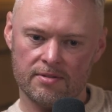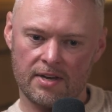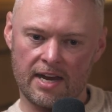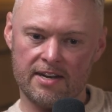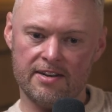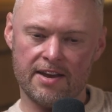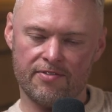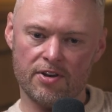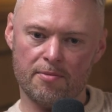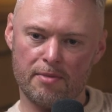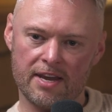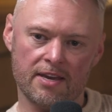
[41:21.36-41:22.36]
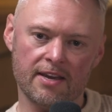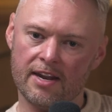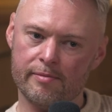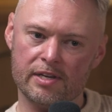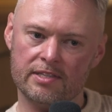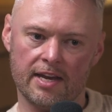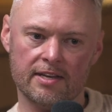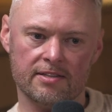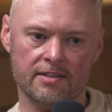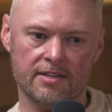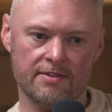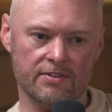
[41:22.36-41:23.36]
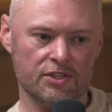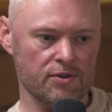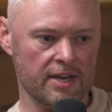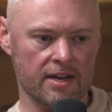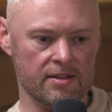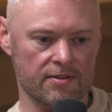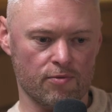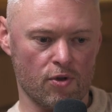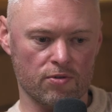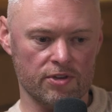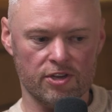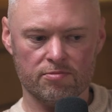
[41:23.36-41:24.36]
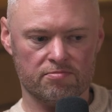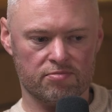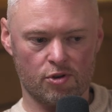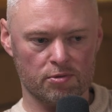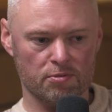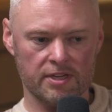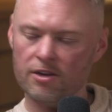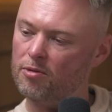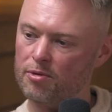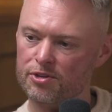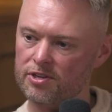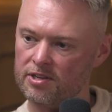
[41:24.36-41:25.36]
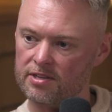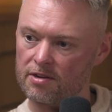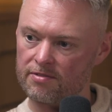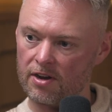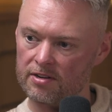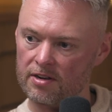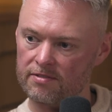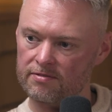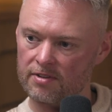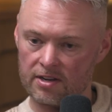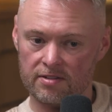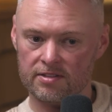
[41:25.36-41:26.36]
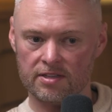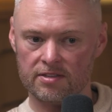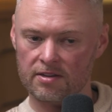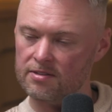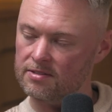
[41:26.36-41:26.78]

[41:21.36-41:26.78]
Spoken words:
and never making any mistakes and never doing anything wrong, you're probably not pushing yourself hard enough. I don't think so.